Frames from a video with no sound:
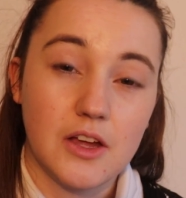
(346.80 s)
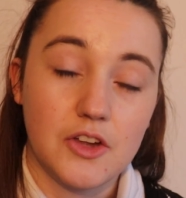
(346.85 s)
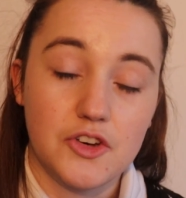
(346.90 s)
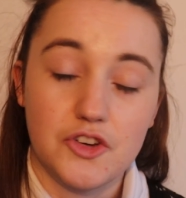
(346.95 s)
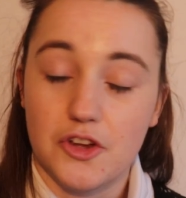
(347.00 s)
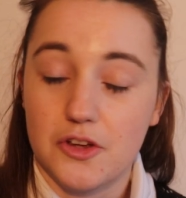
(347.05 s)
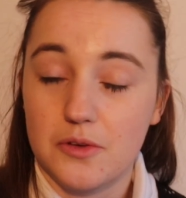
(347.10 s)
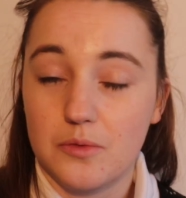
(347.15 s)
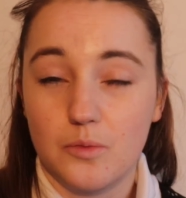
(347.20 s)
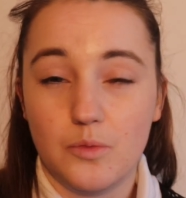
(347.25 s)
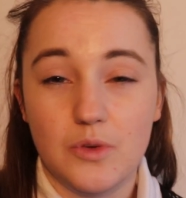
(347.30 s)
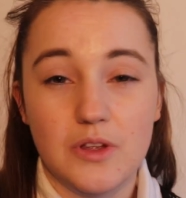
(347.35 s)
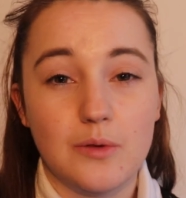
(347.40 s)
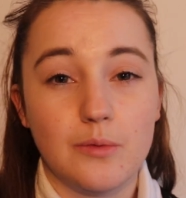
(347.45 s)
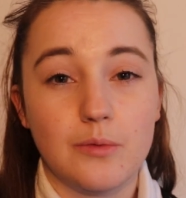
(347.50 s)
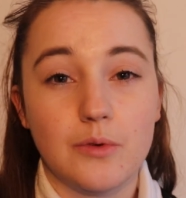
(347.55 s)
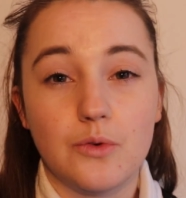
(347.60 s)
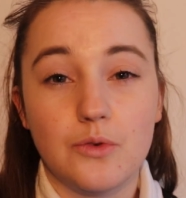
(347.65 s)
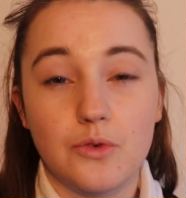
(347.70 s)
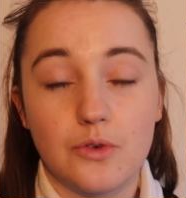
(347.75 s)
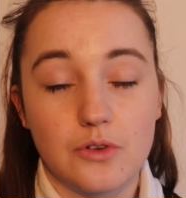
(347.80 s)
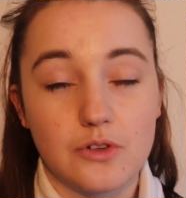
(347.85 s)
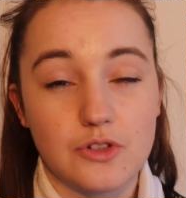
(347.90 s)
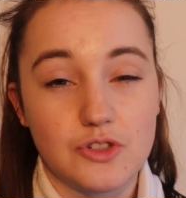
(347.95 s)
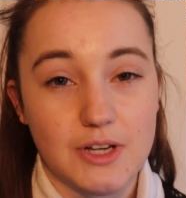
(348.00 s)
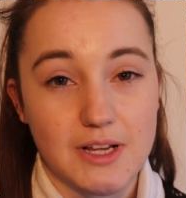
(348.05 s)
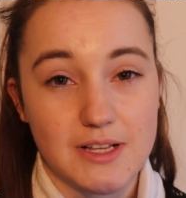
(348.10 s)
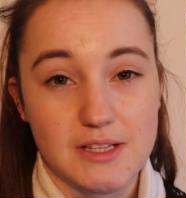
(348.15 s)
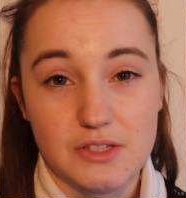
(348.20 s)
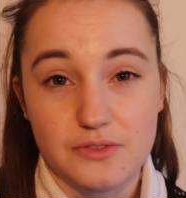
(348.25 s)
No, we will not
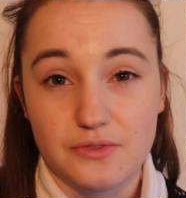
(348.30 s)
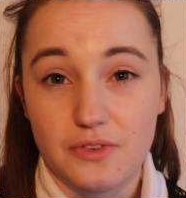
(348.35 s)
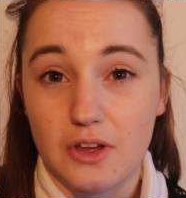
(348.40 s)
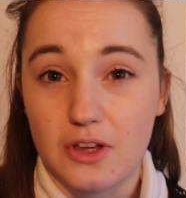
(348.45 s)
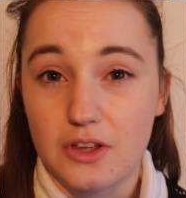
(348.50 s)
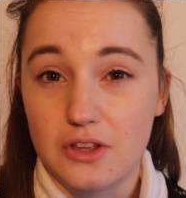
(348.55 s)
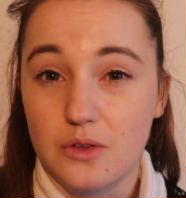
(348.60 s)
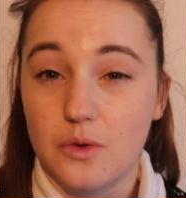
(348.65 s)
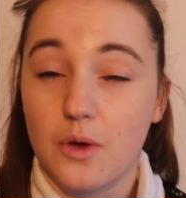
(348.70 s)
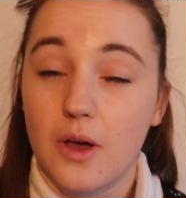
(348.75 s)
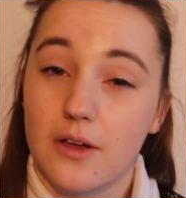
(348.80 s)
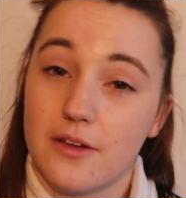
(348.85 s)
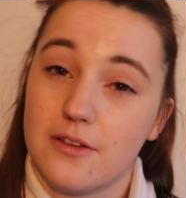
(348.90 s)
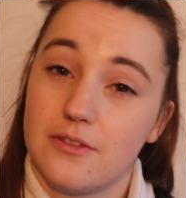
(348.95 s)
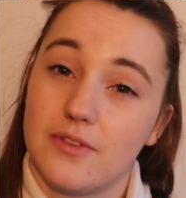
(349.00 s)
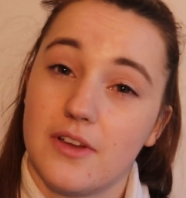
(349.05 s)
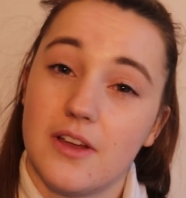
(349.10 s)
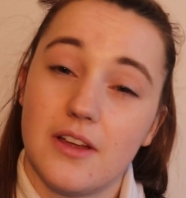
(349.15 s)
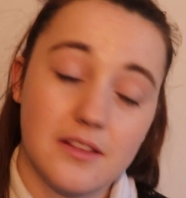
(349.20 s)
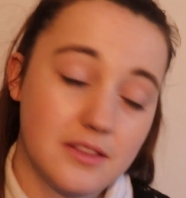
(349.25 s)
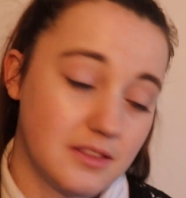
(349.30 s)
transfer you over.